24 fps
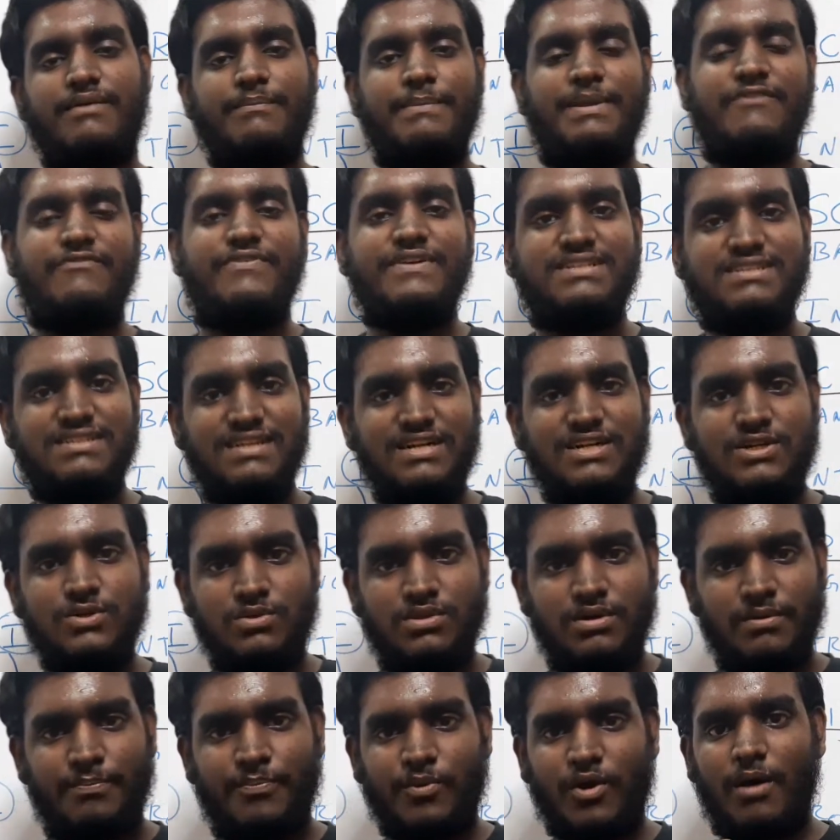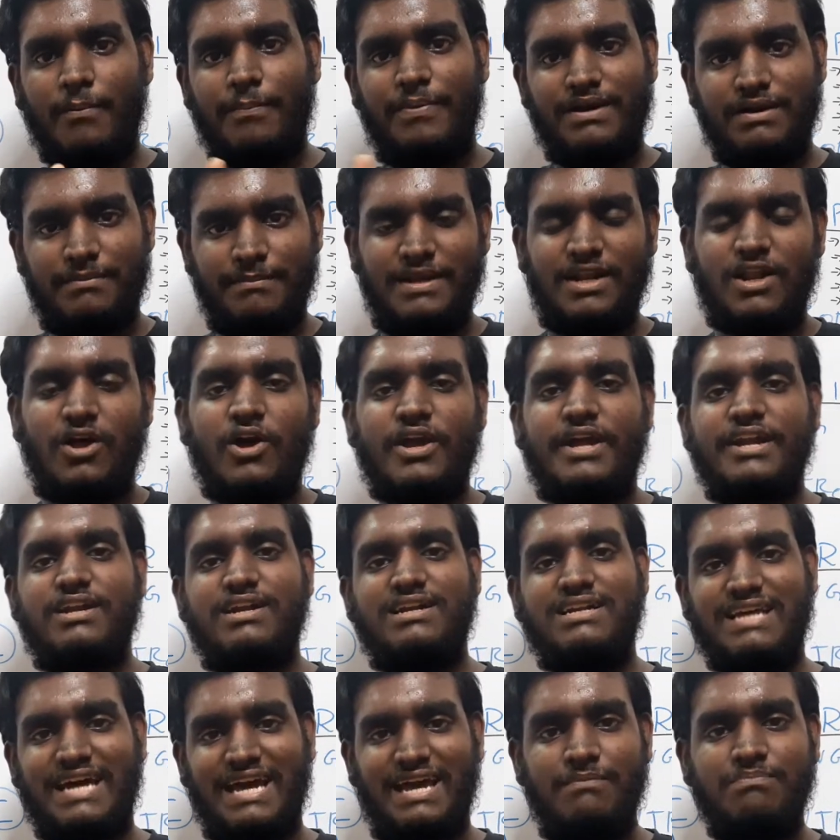fits into the proper allocated
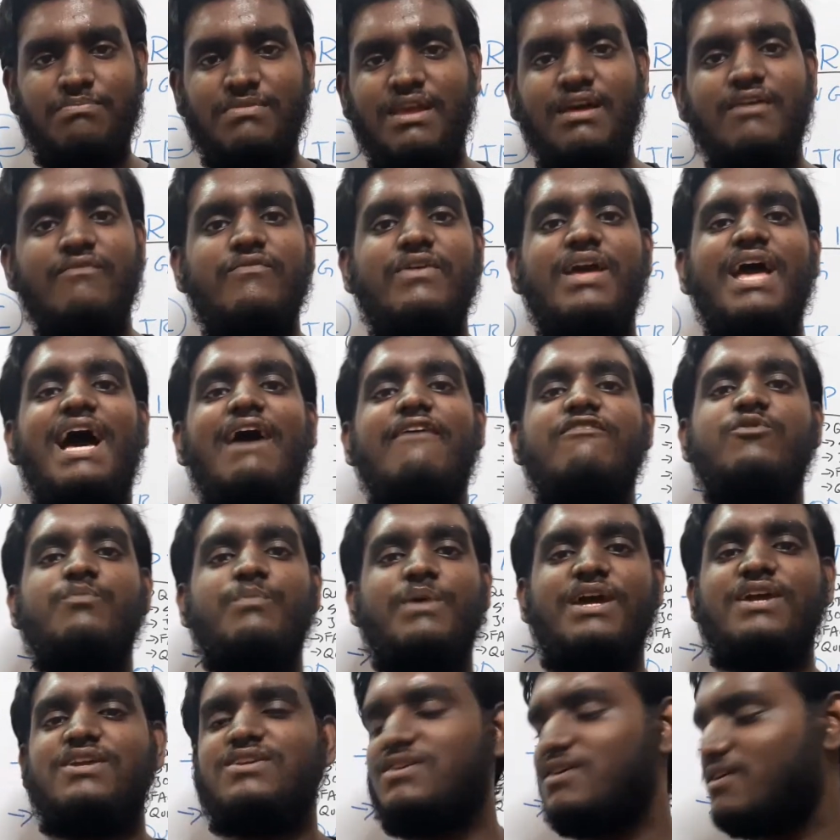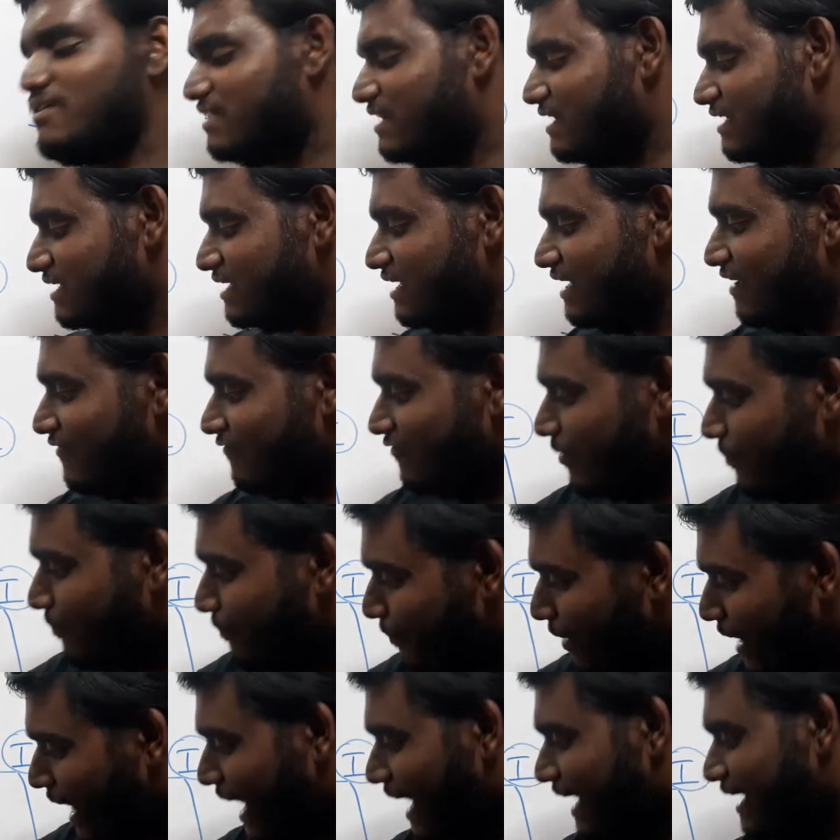time, we have to make sure that we
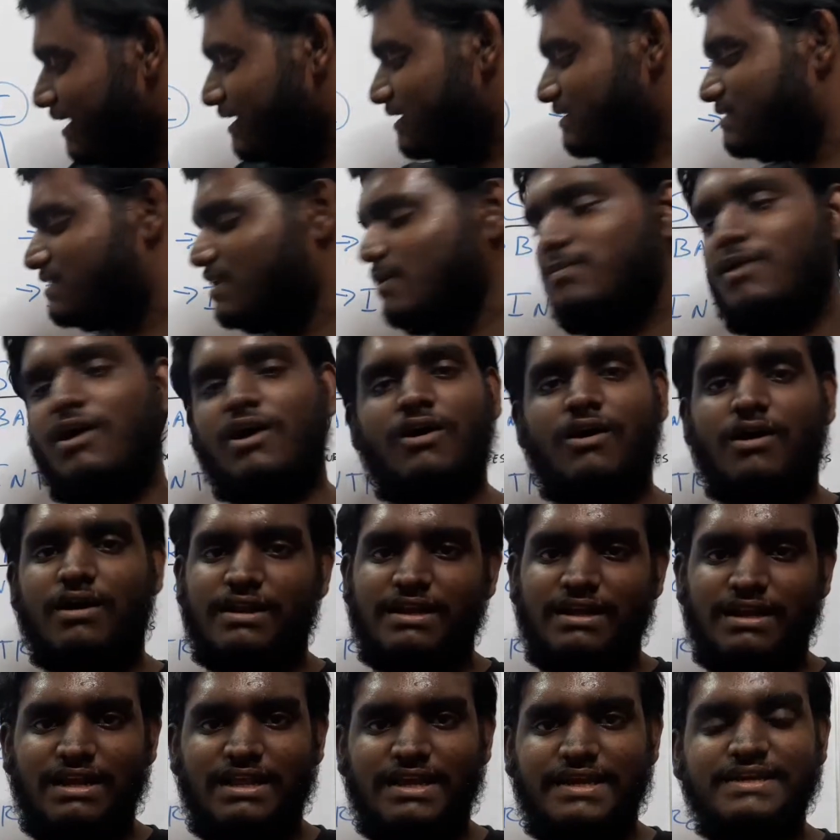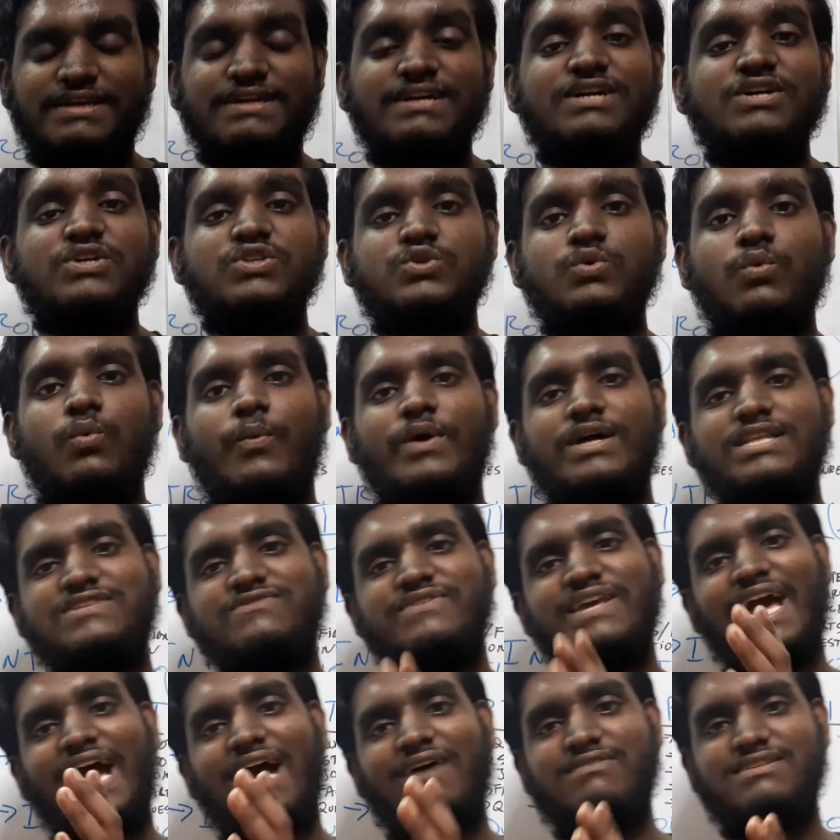plan and script accordingly. So once
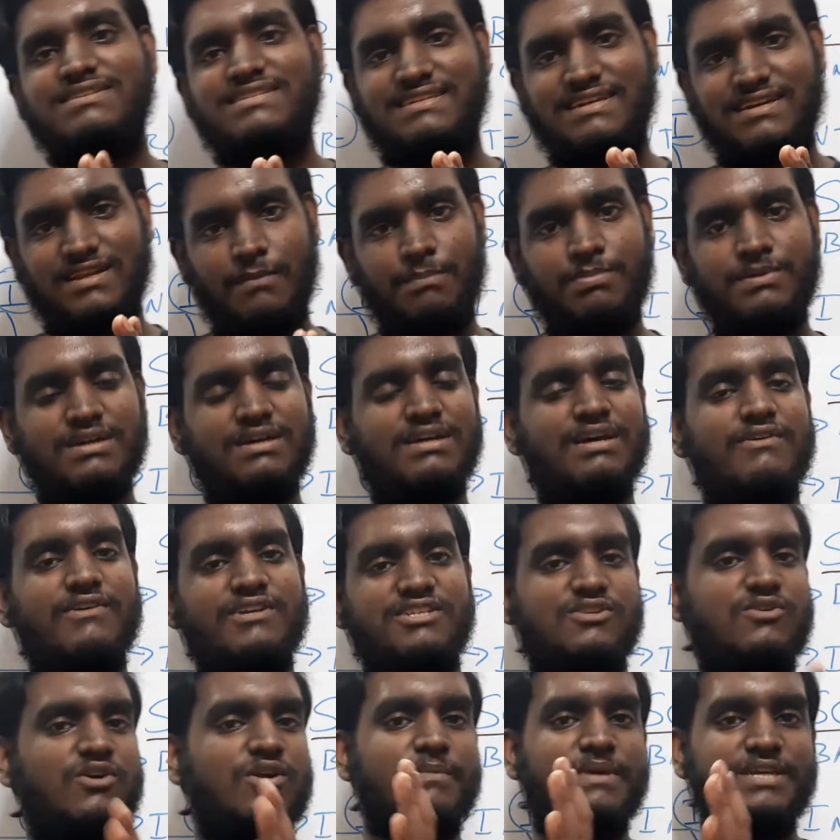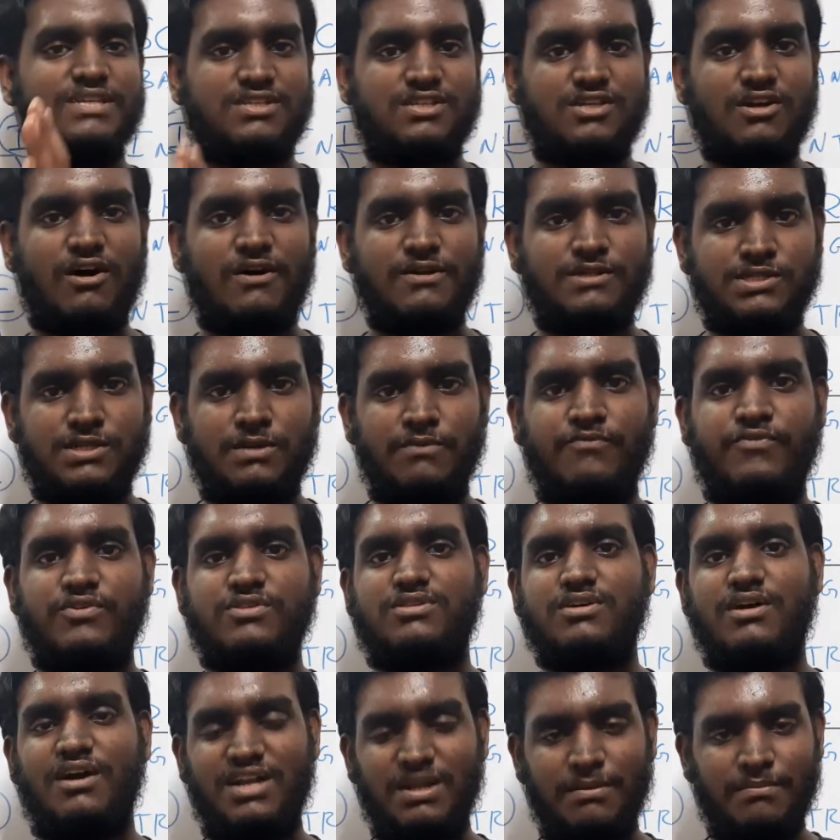we have the script, it's going to be a short script for
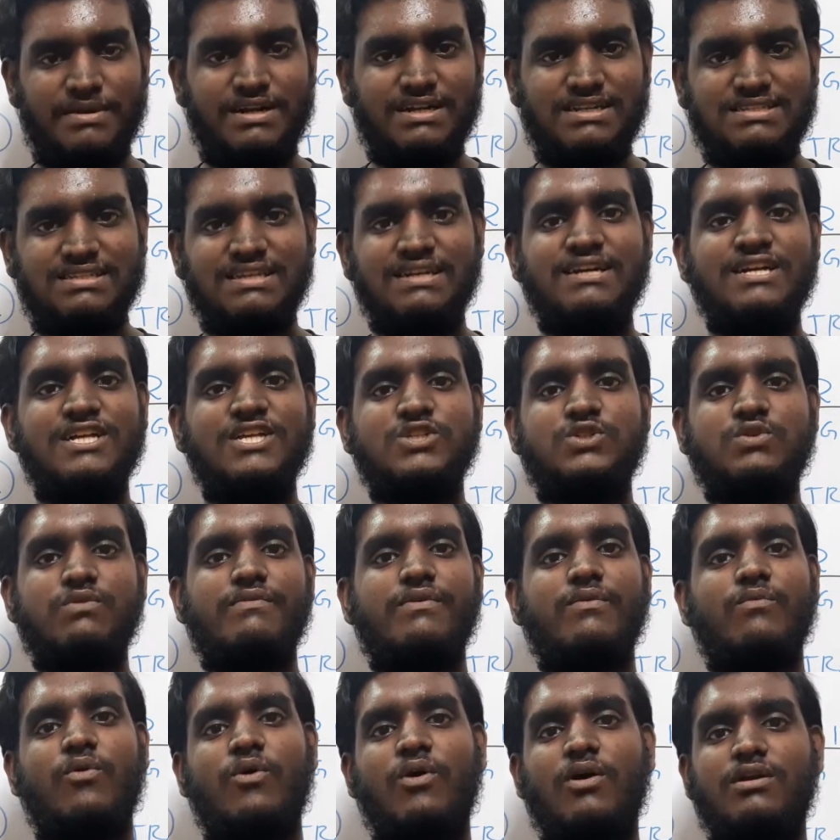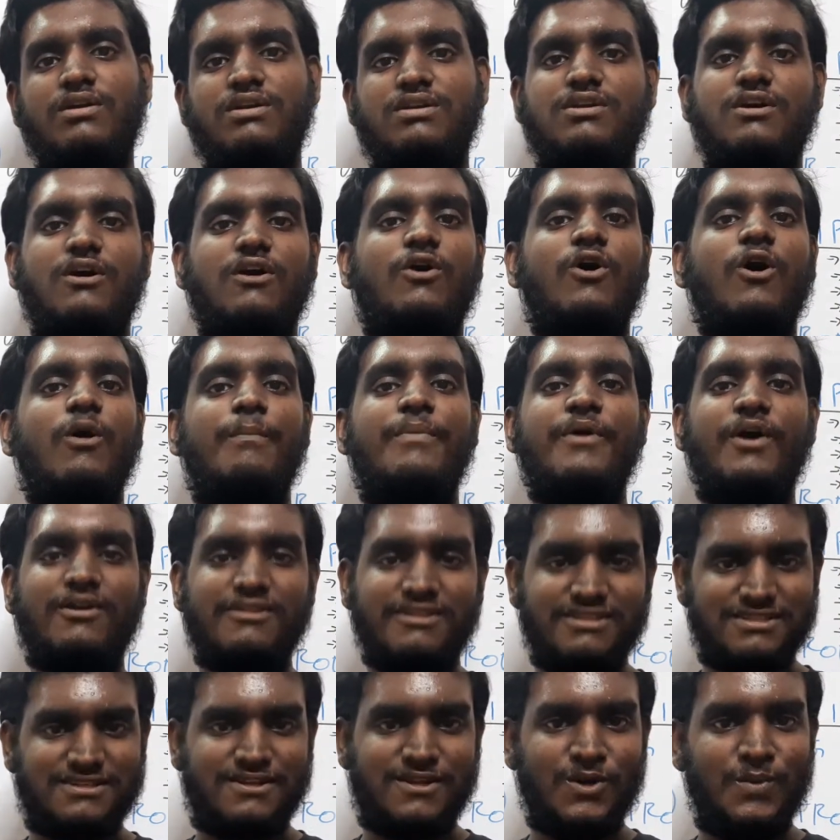30 minutes. So we won't go beyond the
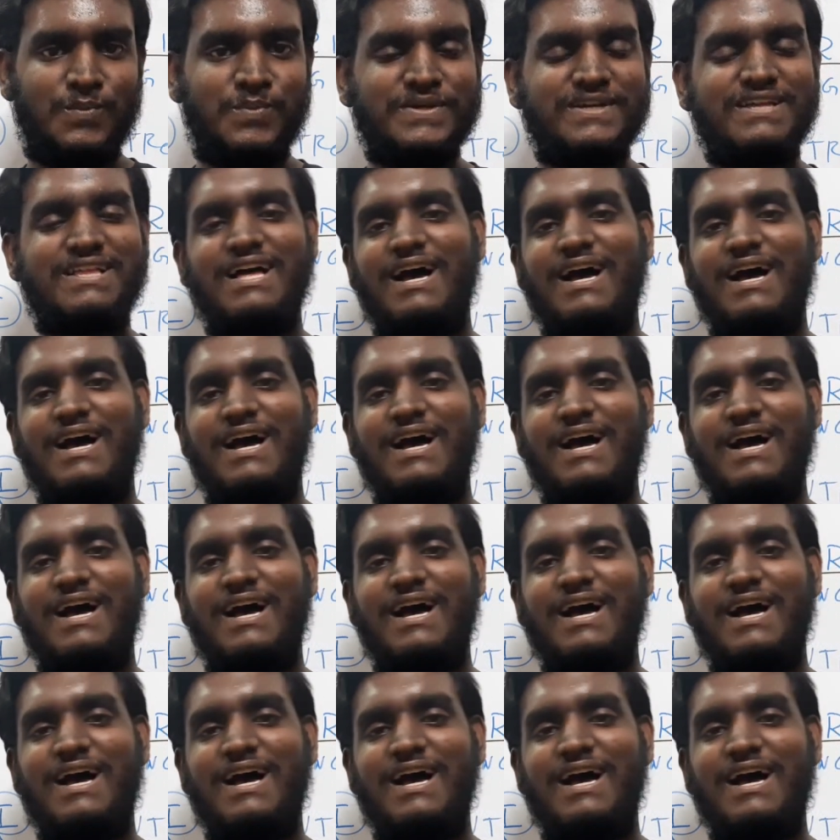script.